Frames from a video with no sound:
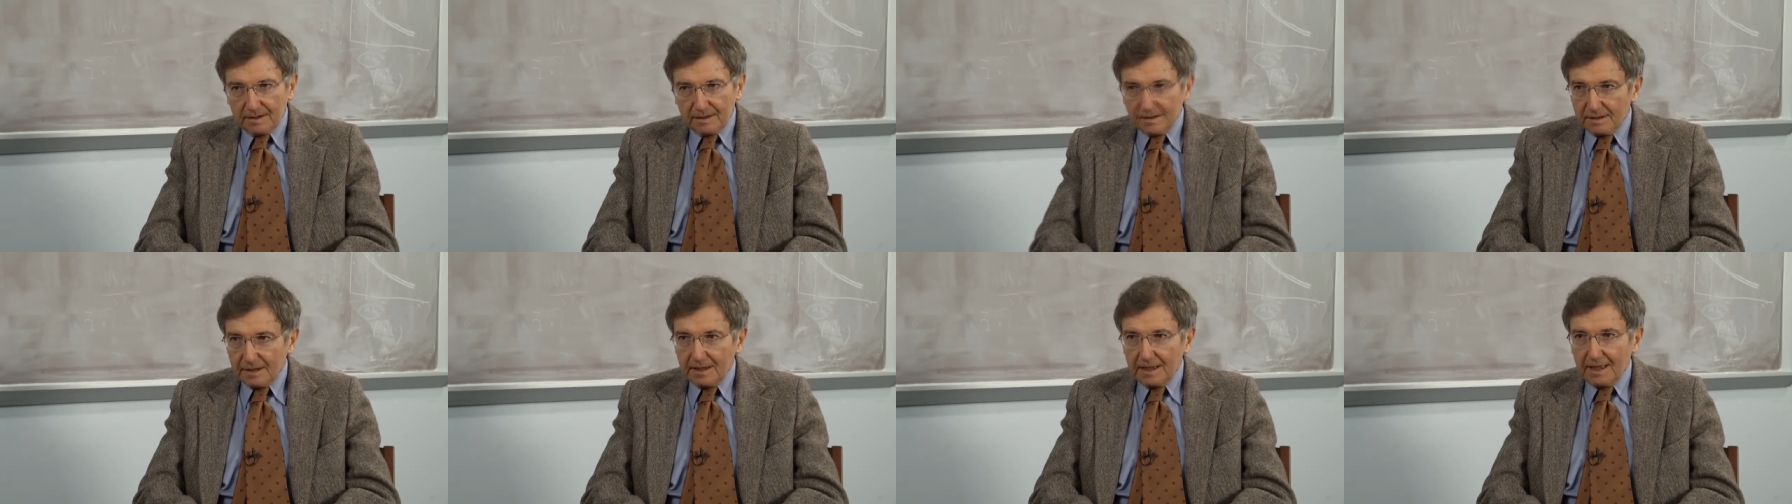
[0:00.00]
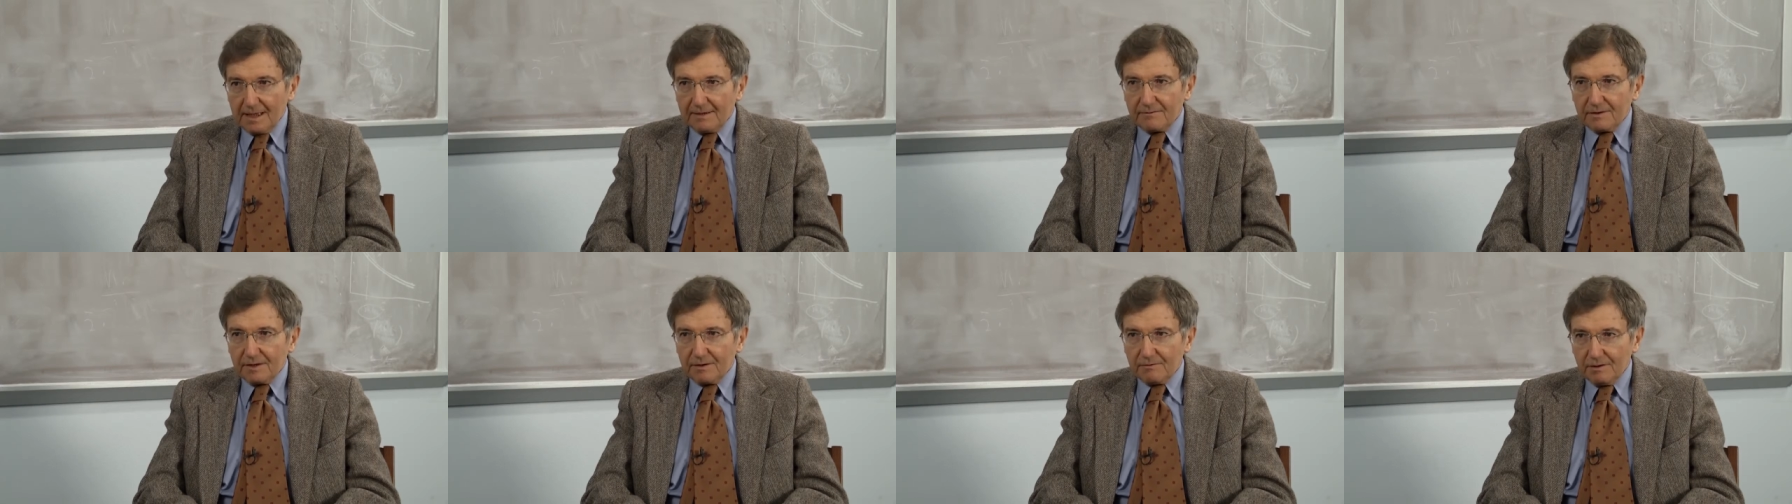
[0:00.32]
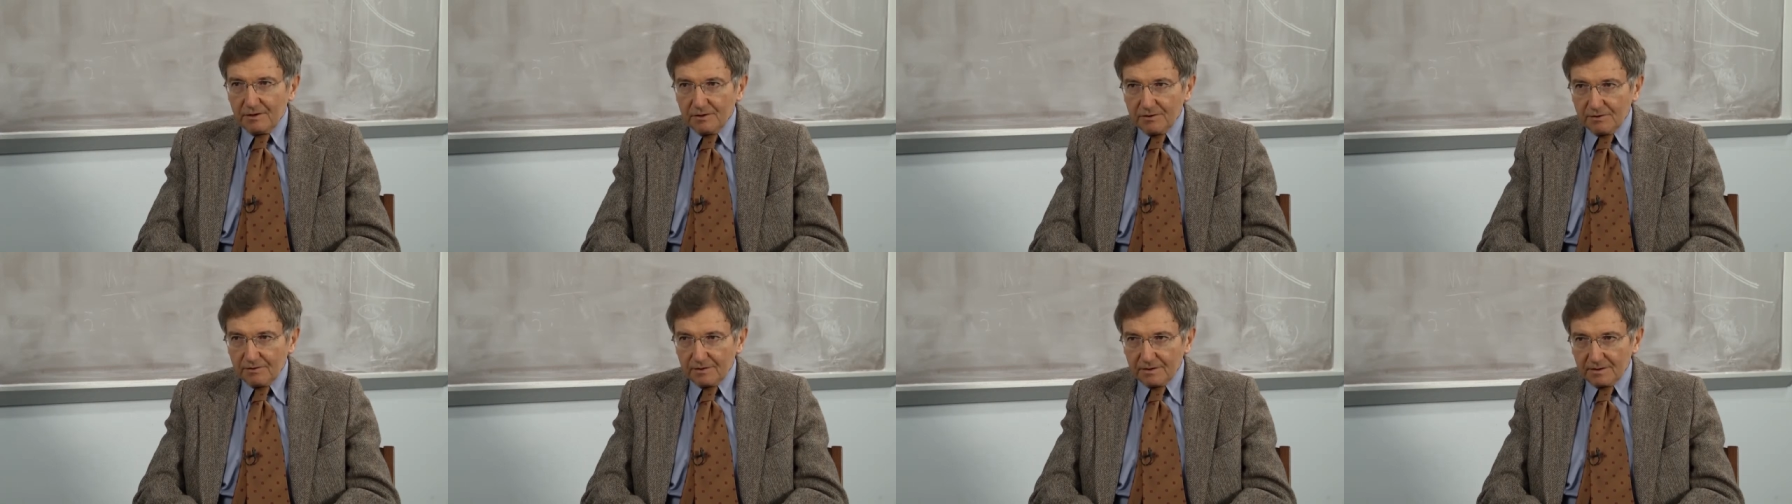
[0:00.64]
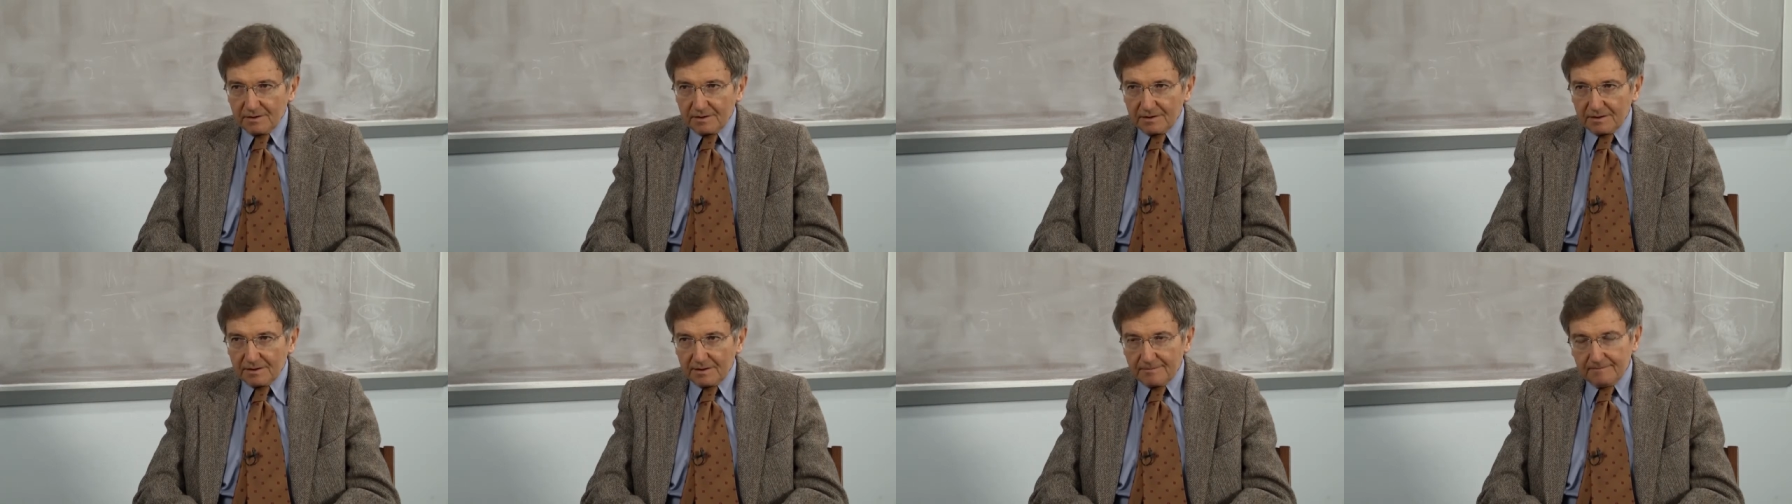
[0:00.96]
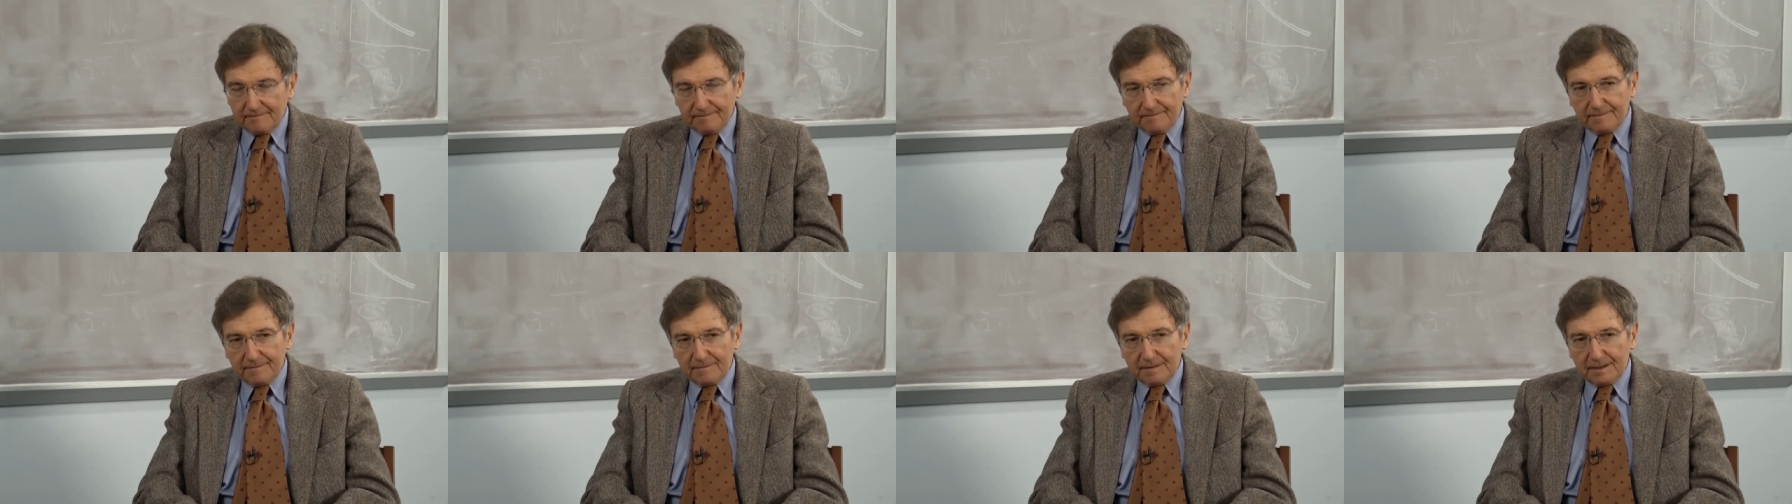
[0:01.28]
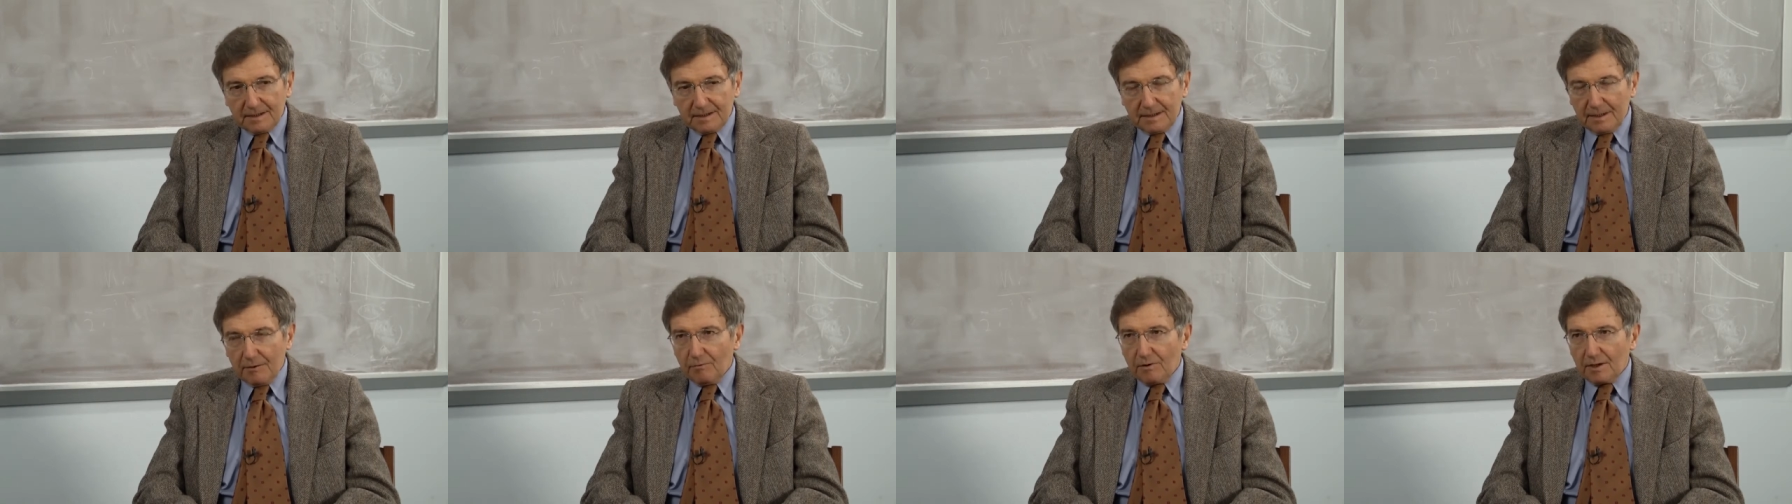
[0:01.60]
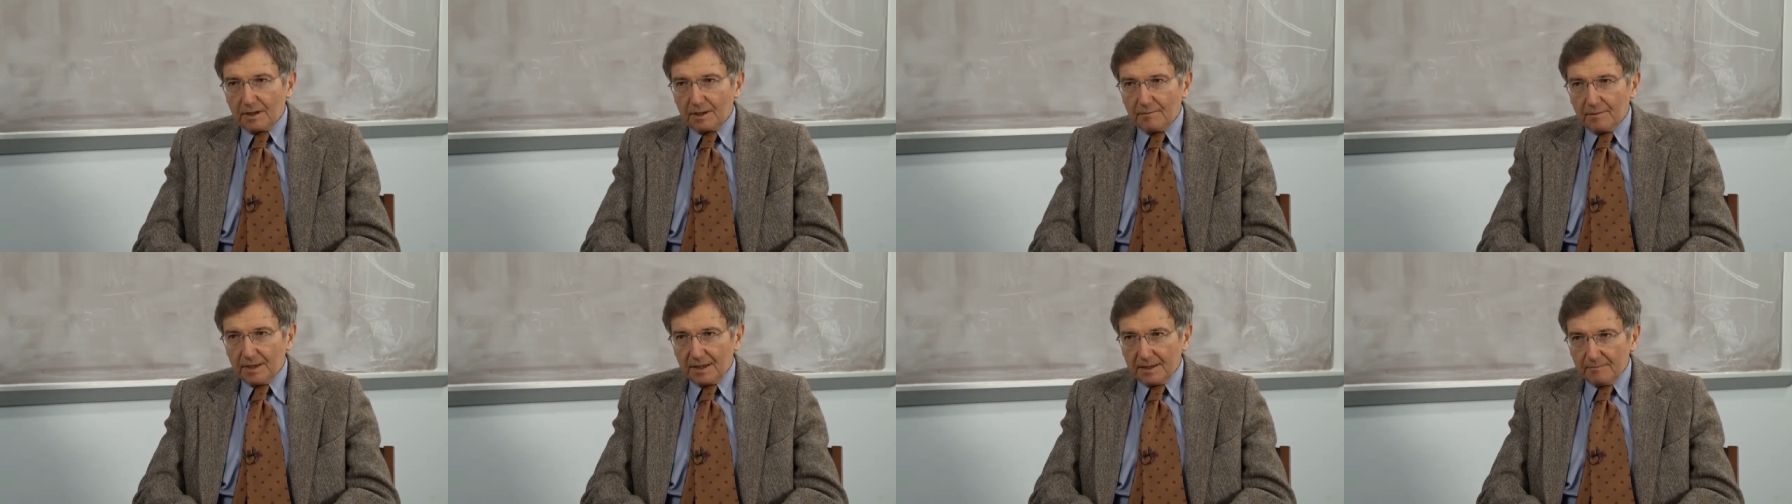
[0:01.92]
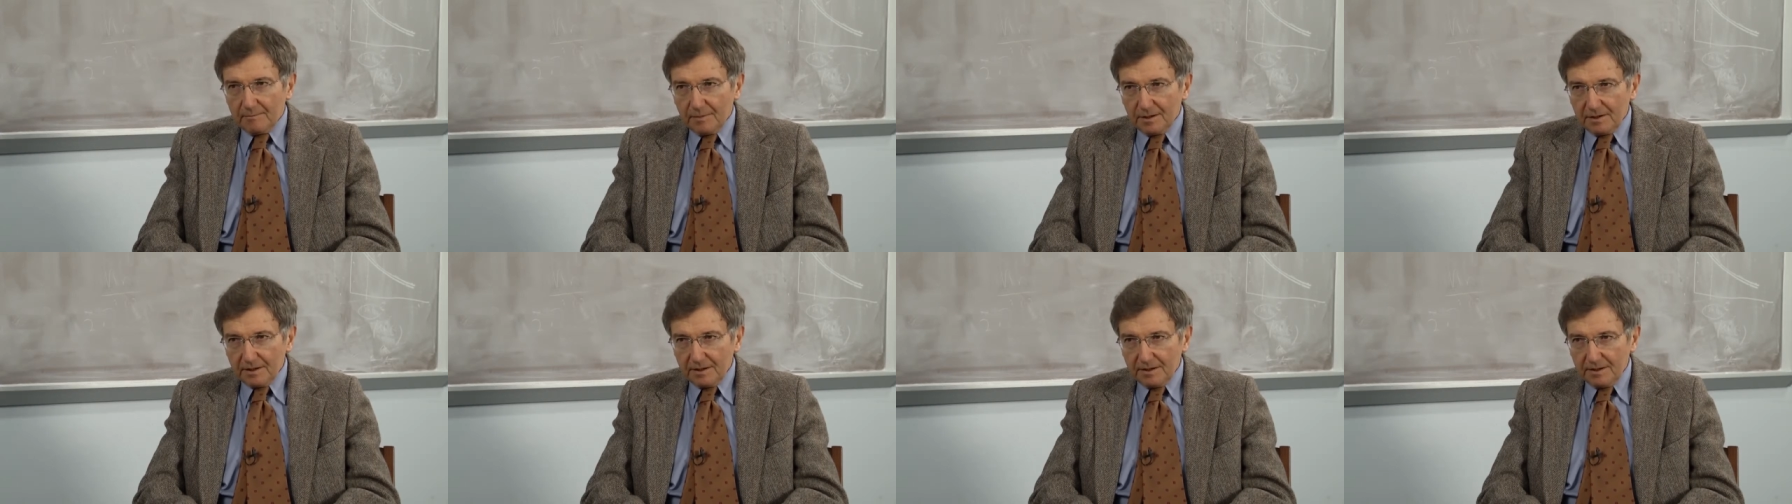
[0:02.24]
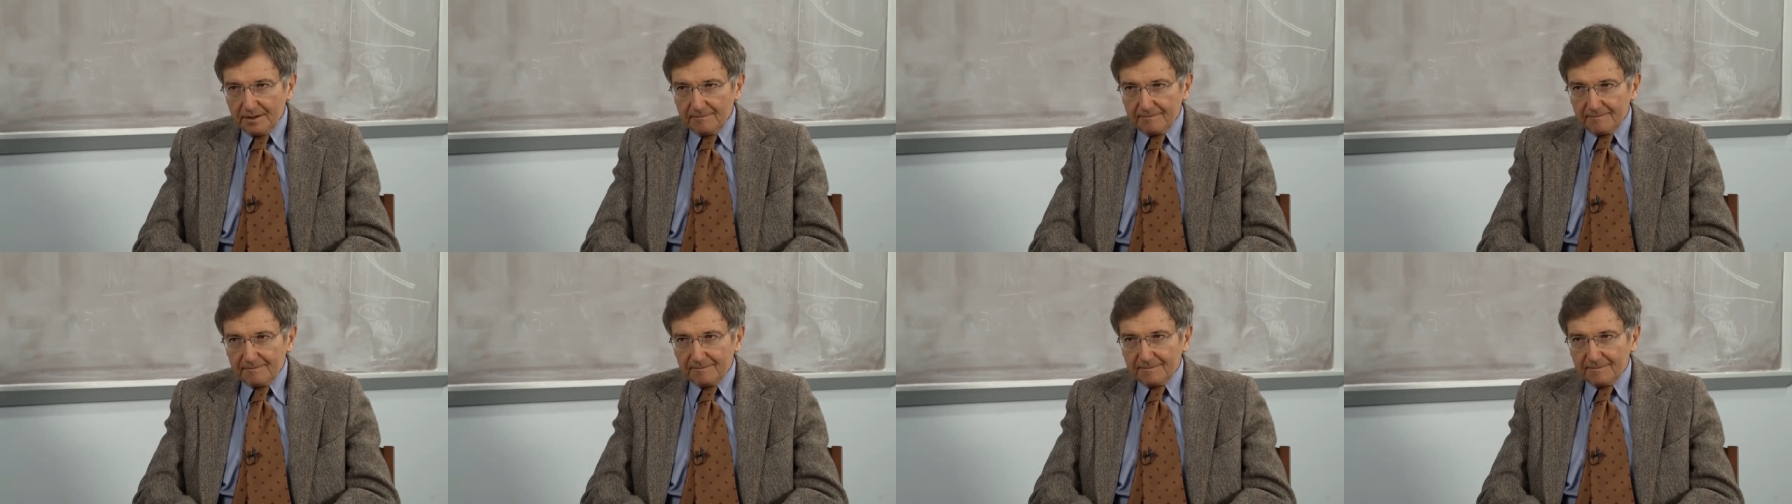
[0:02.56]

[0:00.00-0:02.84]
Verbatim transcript: They have their interests, they want to make money.